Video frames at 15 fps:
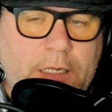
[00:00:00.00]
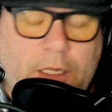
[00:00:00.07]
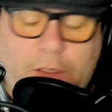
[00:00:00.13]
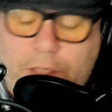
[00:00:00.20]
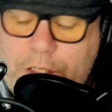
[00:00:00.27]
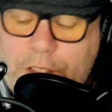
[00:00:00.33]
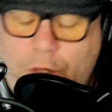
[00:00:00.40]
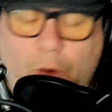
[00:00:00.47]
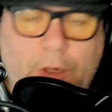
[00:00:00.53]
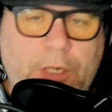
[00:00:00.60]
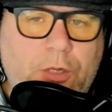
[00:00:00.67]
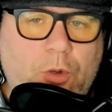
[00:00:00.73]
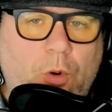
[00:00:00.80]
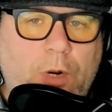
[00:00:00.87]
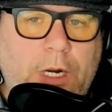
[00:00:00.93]
They'll just totally
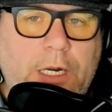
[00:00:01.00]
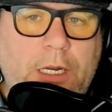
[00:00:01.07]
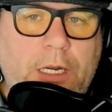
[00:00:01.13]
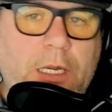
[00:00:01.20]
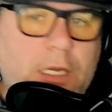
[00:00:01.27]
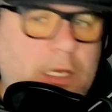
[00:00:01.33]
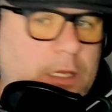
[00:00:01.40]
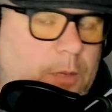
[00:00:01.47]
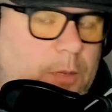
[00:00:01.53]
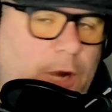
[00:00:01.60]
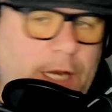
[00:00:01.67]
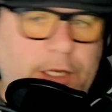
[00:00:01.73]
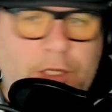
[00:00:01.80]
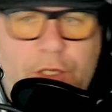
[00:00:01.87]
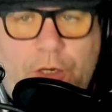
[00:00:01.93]
ignore it. They'll probably